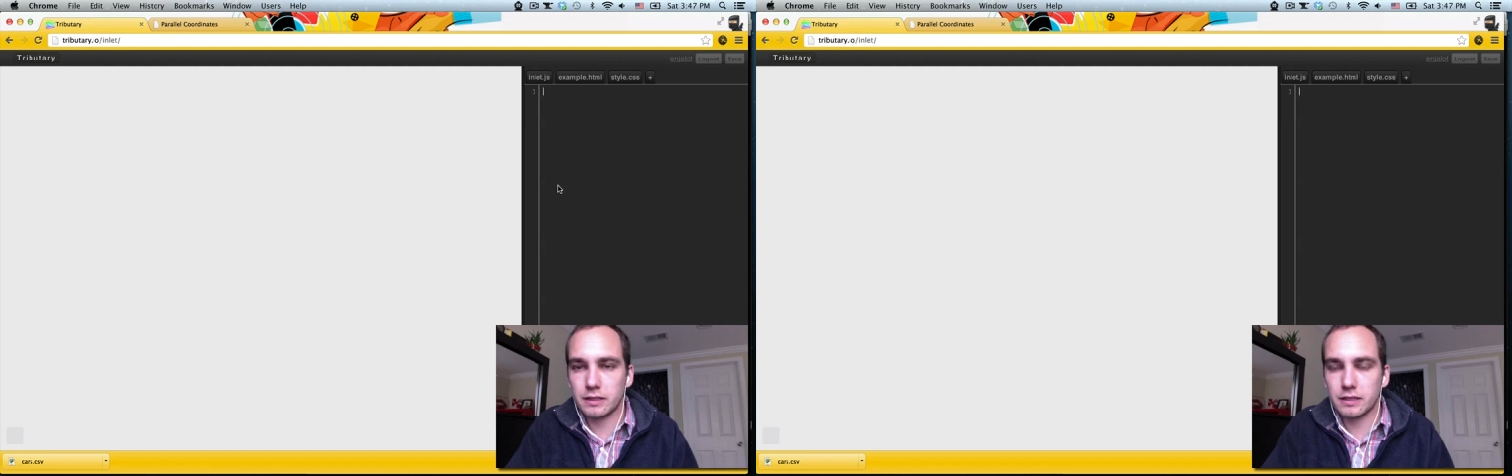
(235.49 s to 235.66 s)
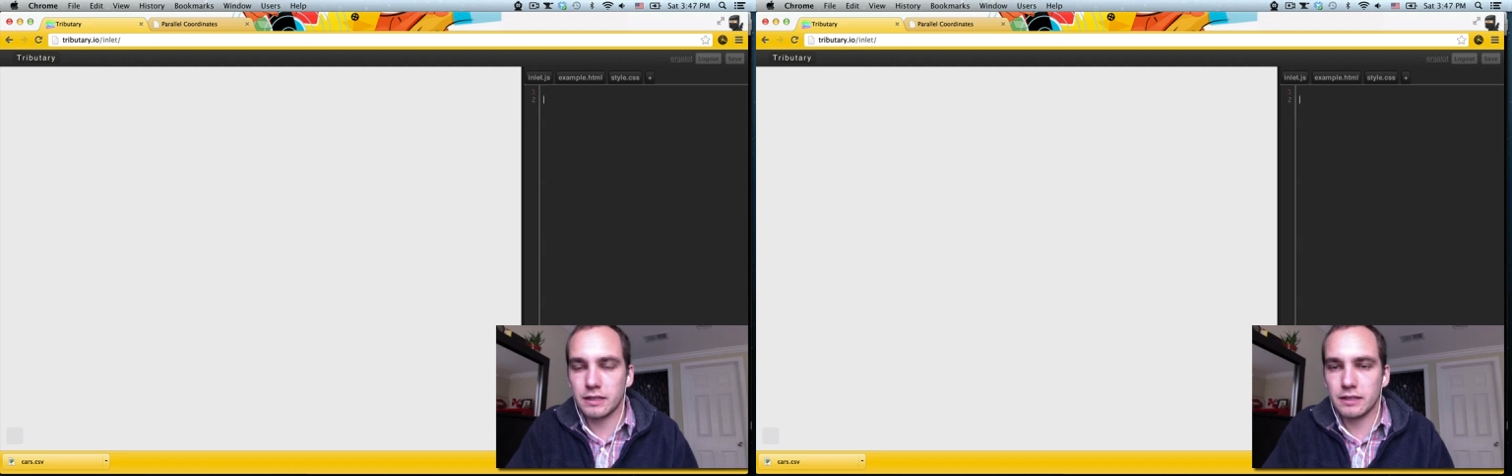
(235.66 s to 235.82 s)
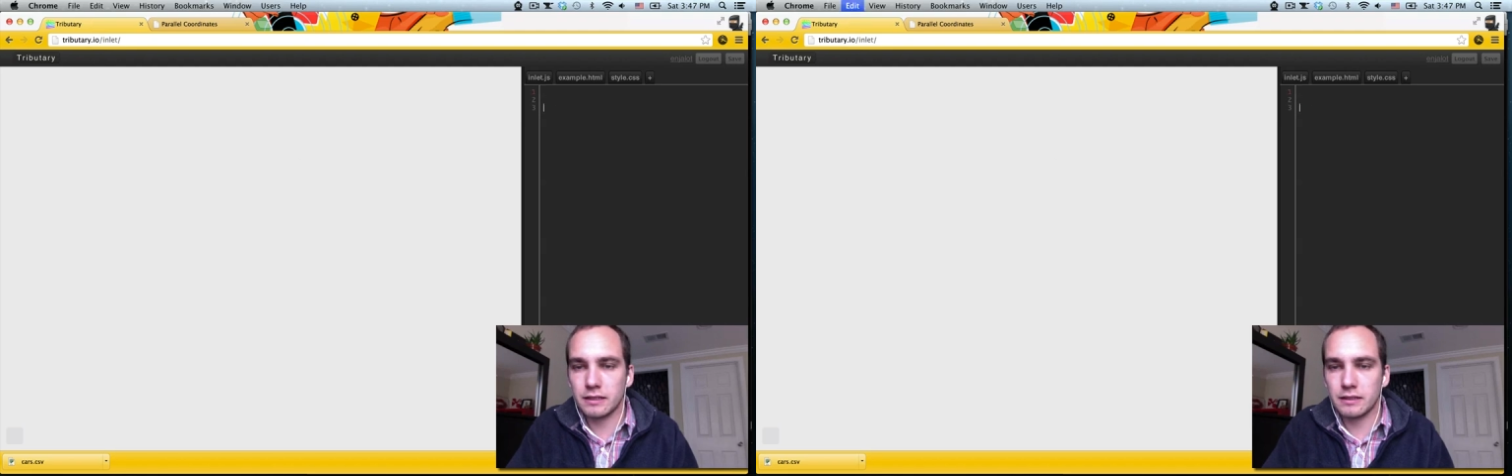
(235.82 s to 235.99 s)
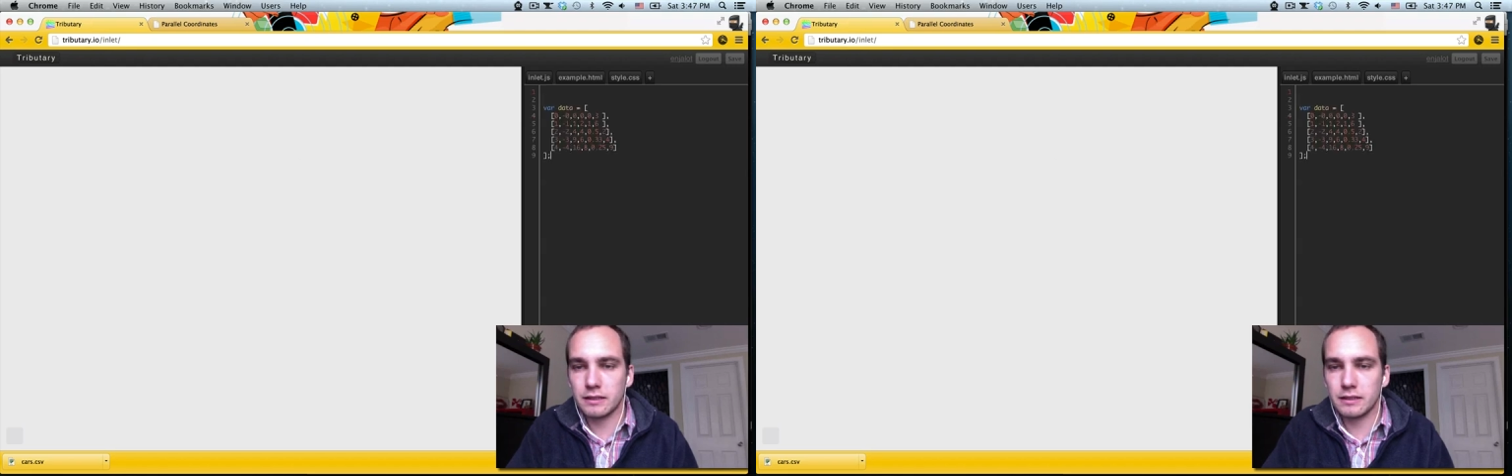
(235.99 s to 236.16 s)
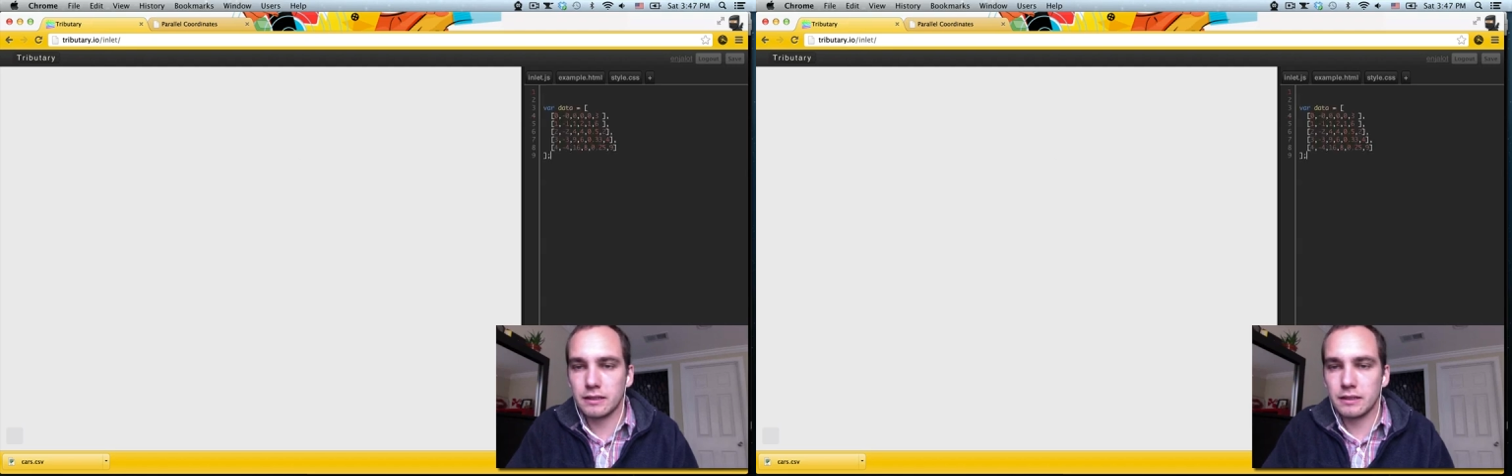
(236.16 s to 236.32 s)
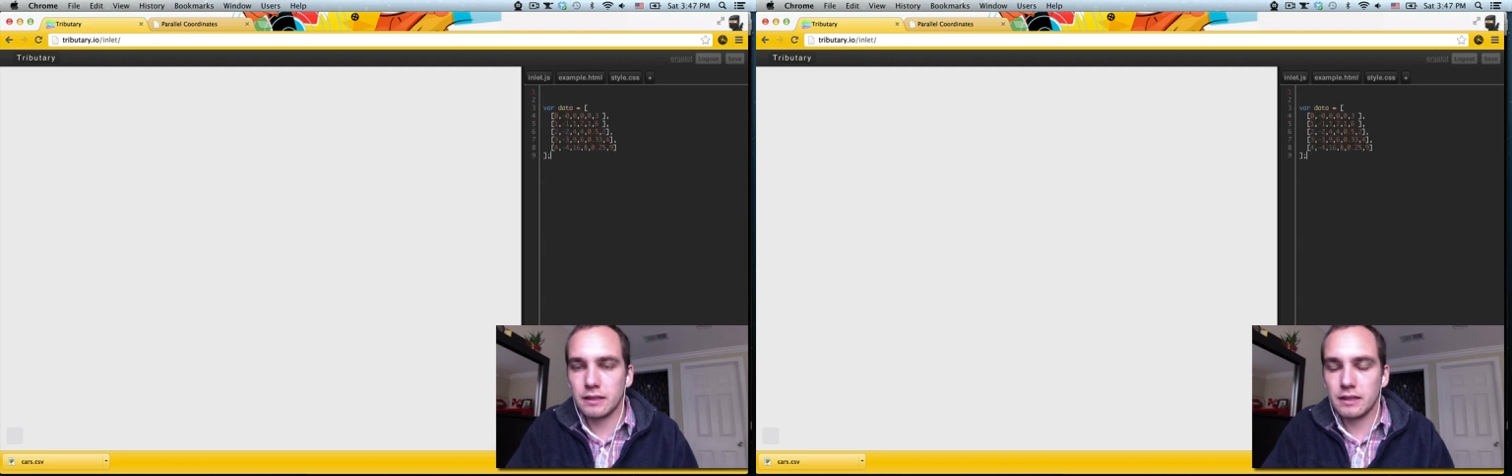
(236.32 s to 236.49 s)
set.
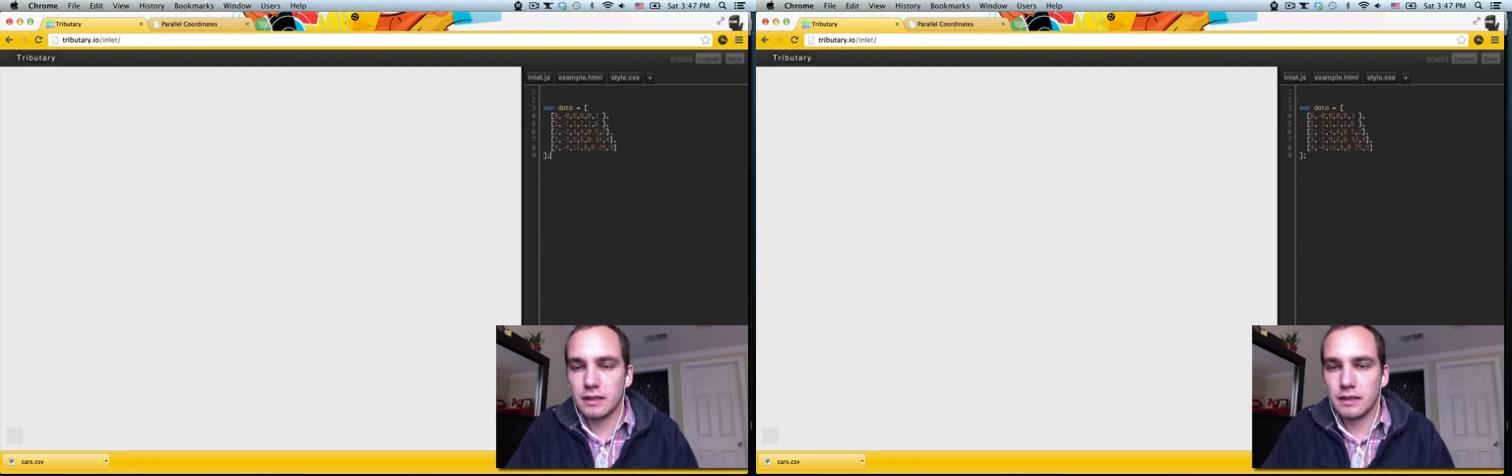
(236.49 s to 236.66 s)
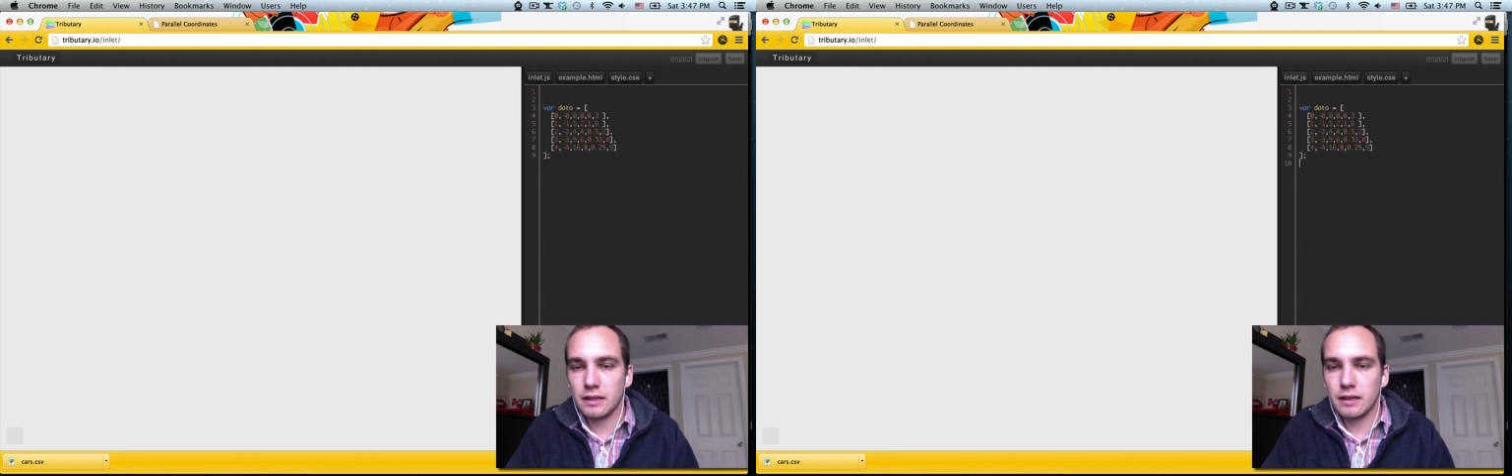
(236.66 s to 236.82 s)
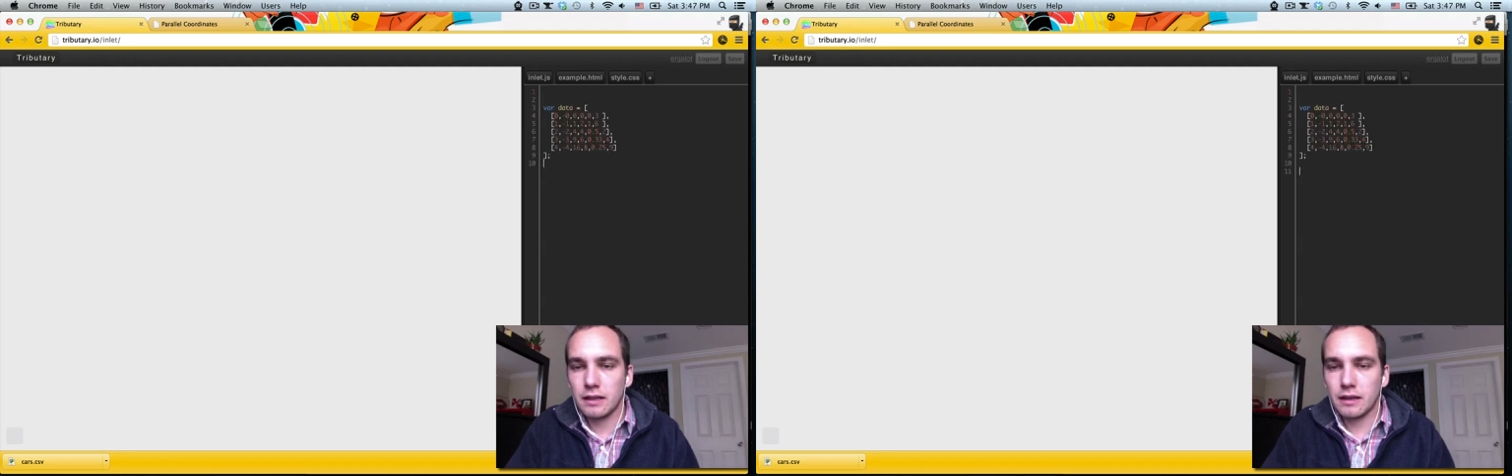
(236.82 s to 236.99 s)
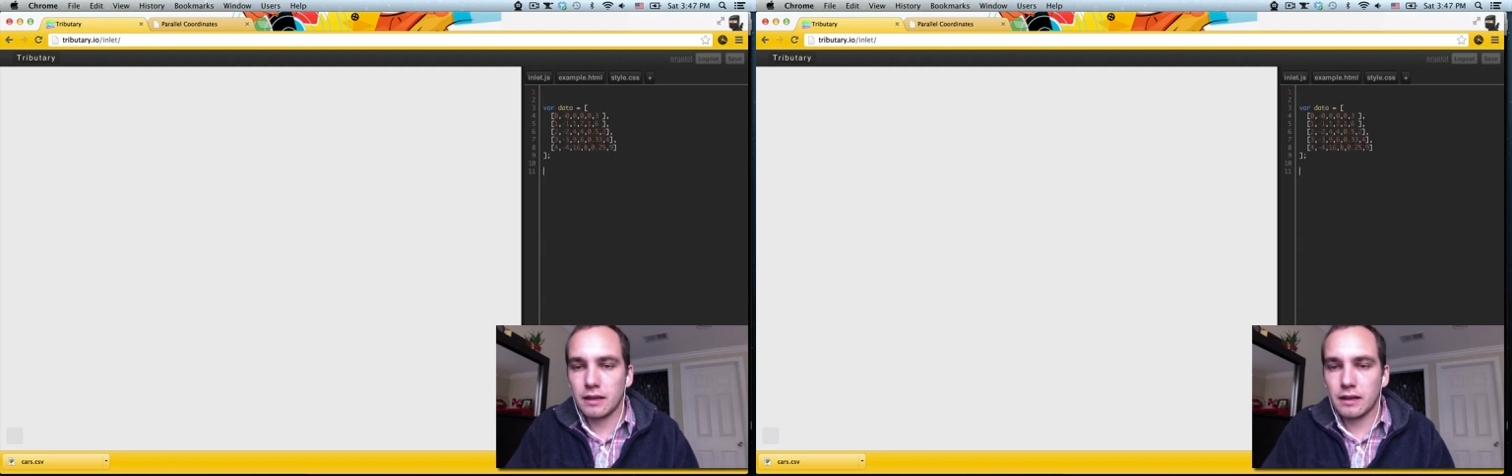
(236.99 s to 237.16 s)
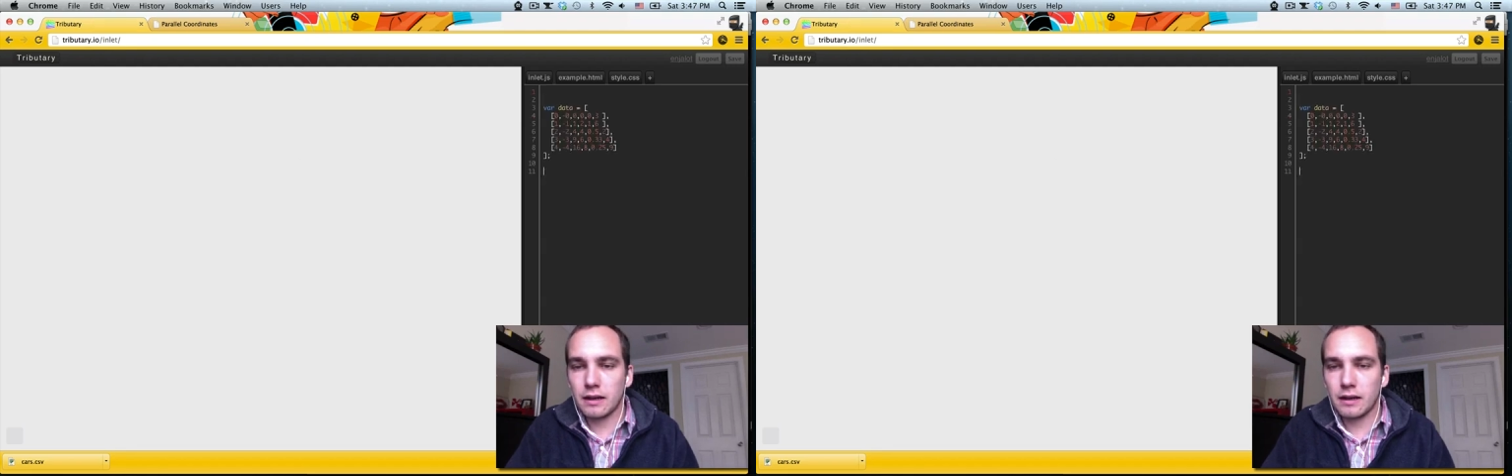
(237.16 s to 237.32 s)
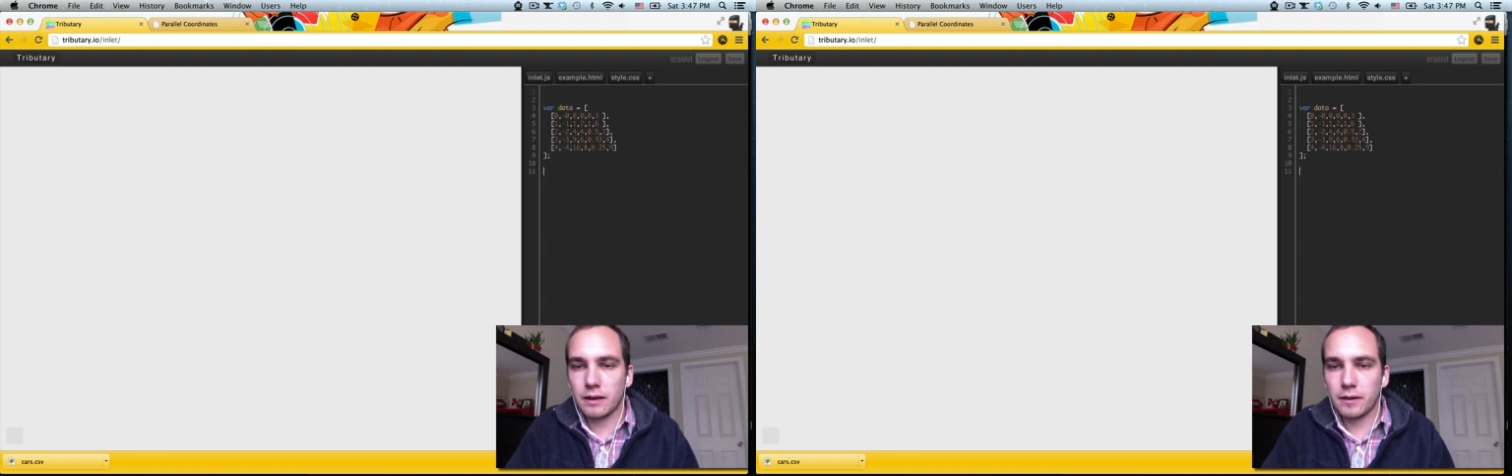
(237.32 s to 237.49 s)

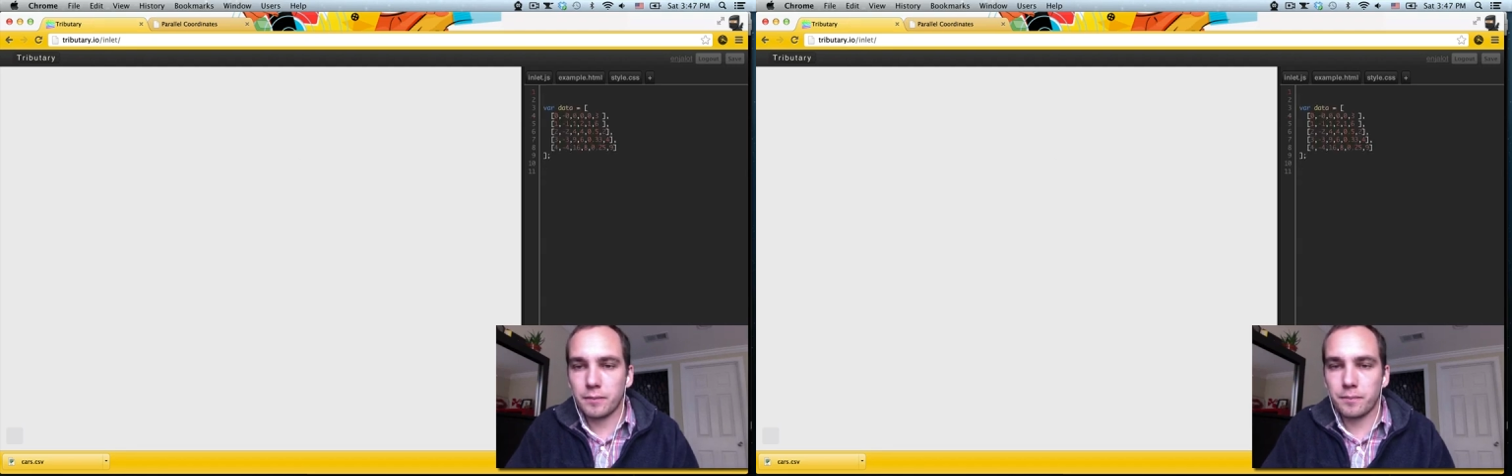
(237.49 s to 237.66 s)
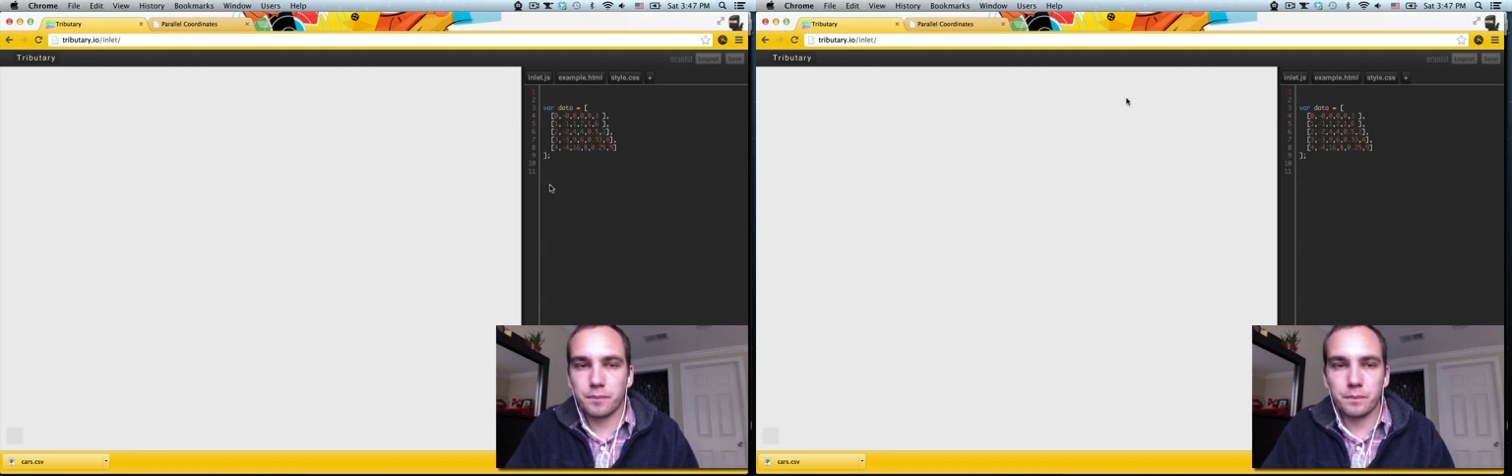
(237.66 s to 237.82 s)
Um,